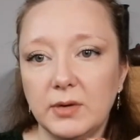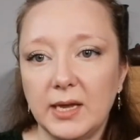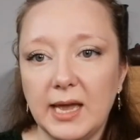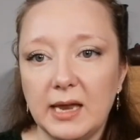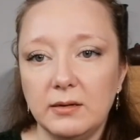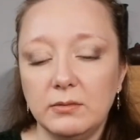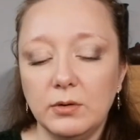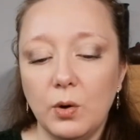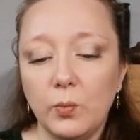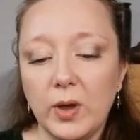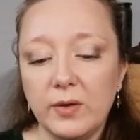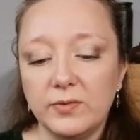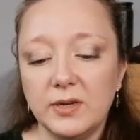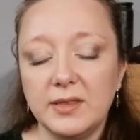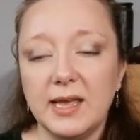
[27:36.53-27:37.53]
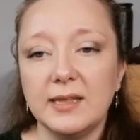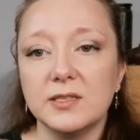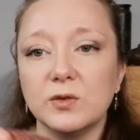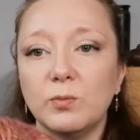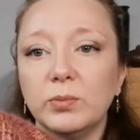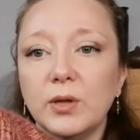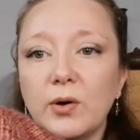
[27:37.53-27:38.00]
again, not woven in the
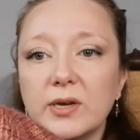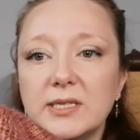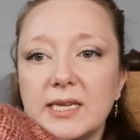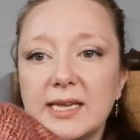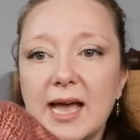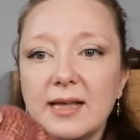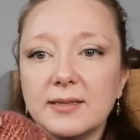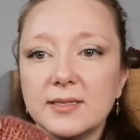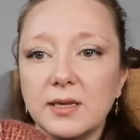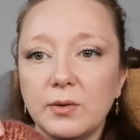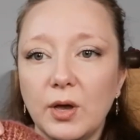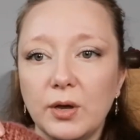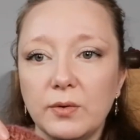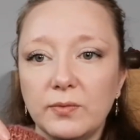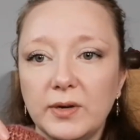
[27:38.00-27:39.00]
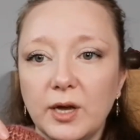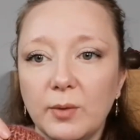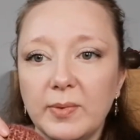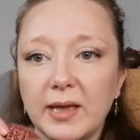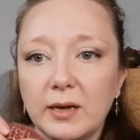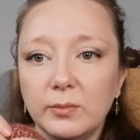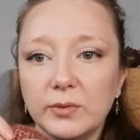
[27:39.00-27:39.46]
ends or blocked it yet, so hopefully I'll
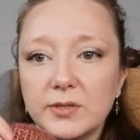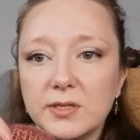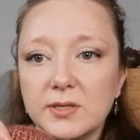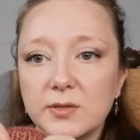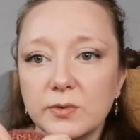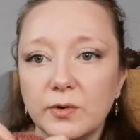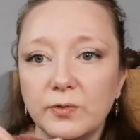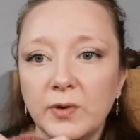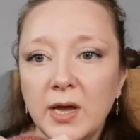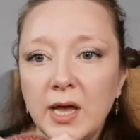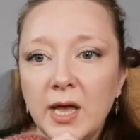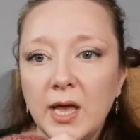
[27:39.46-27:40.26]
be able to sort of